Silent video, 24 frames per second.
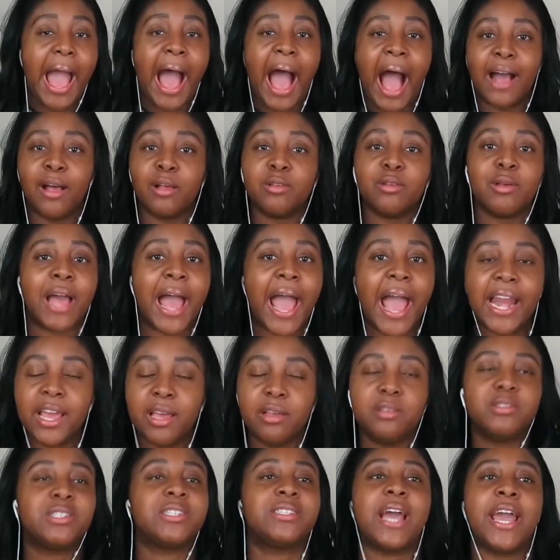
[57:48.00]
at
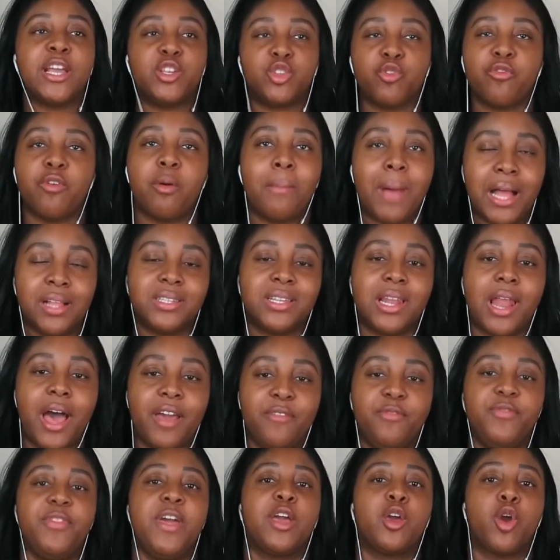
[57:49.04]
any stage of a man's
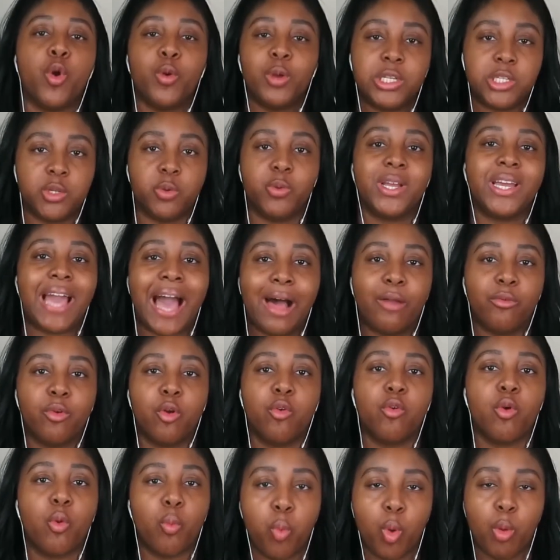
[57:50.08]
life, they're going to
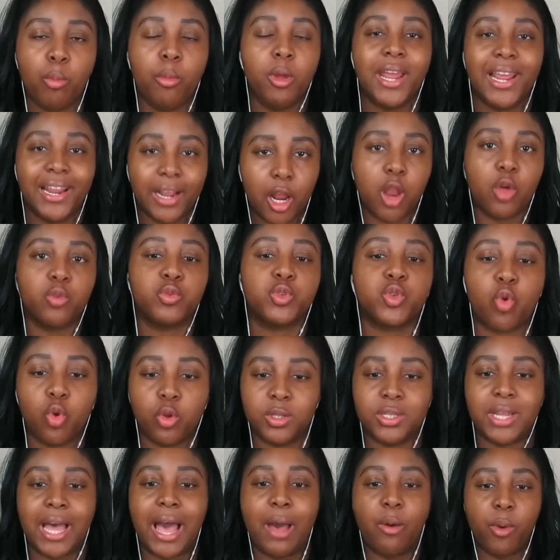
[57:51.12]
encounter a woman in close
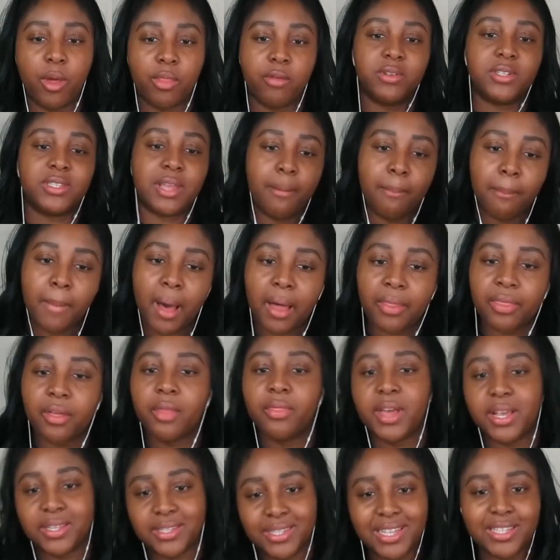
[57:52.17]
contact, whether it's their
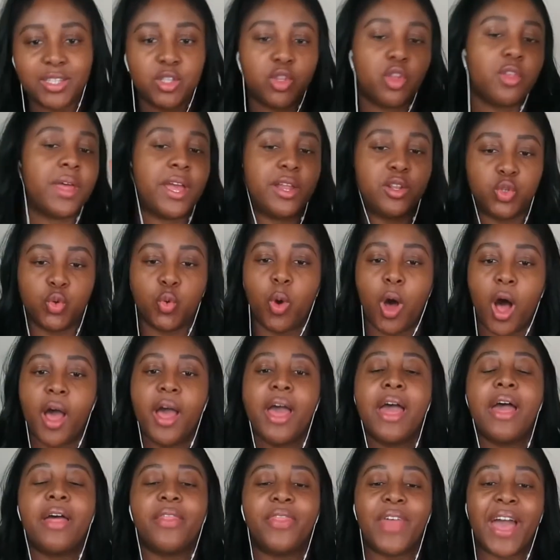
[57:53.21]
mother, their sister, their
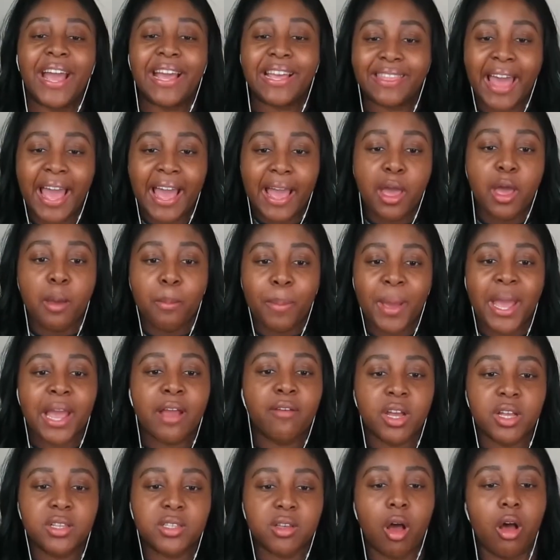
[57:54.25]
daughter. Their
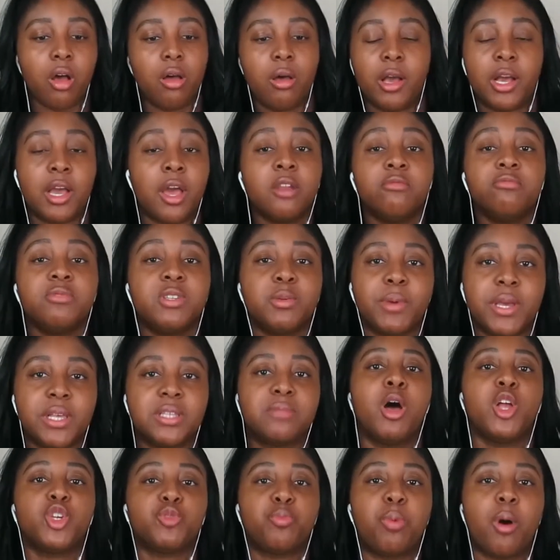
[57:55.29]
periods are going to be
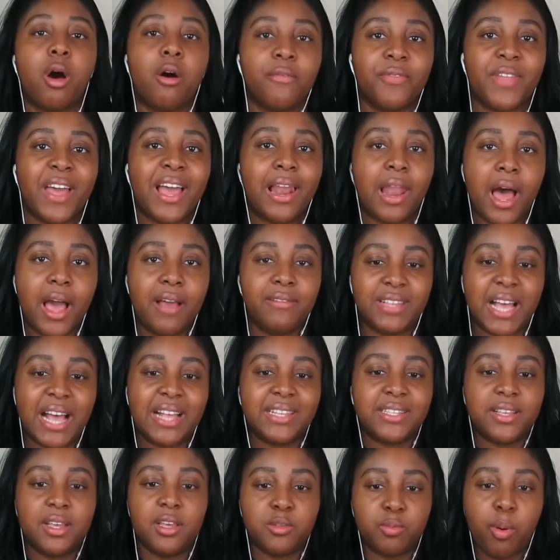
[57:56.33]
as much part of their lives
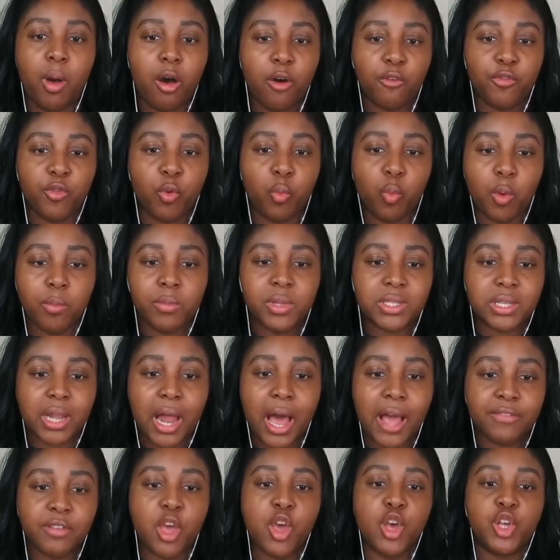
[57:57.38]
as it is part of the woman's
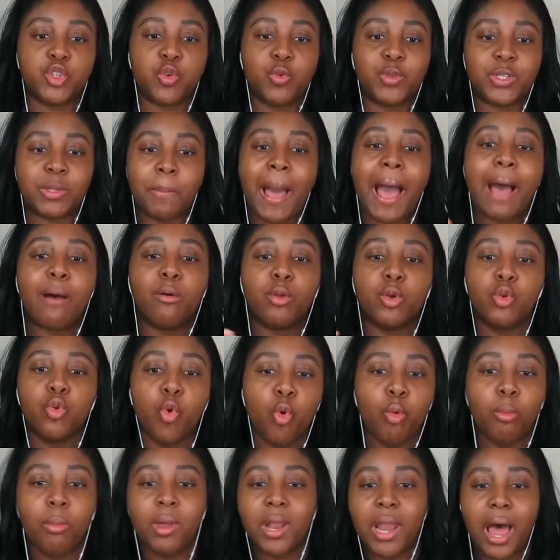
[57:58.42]
life. So it's about
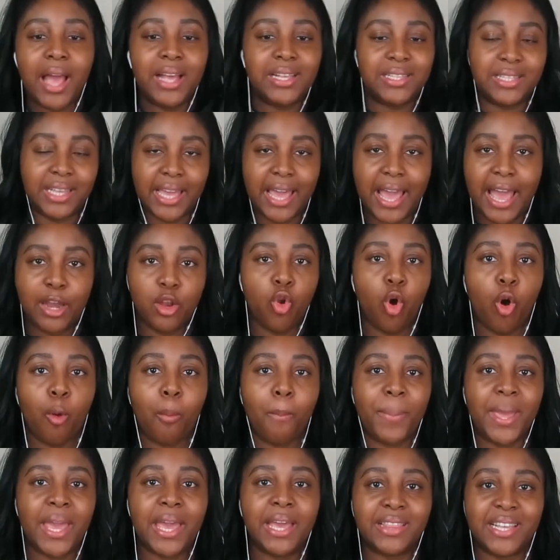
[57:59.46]
normalizing it and
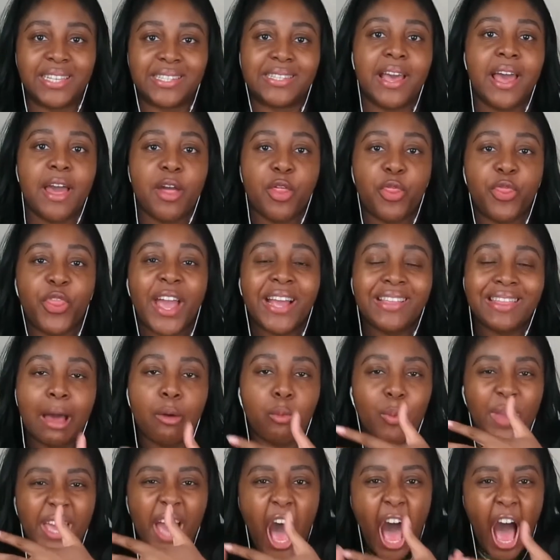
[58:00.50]
not being this thing
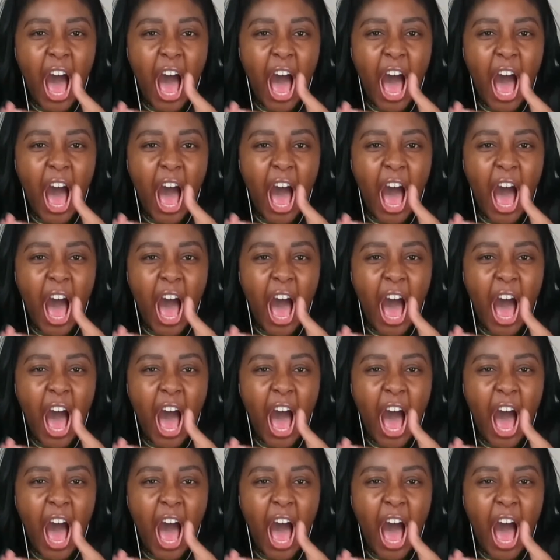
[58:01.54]
that we